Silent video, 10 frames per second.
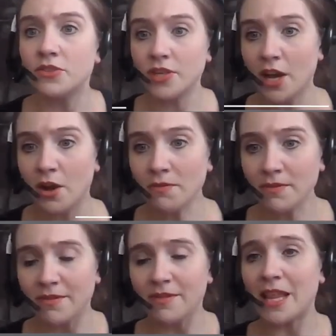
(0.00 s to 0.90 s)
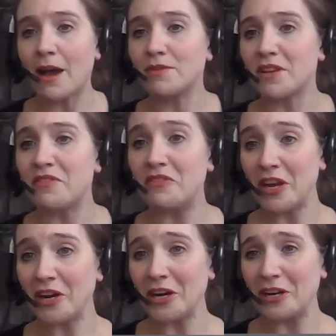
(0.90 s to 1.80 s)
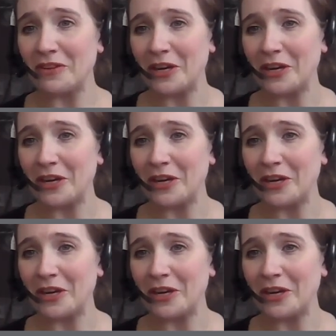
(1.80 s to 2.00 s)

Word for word: So, that was a very,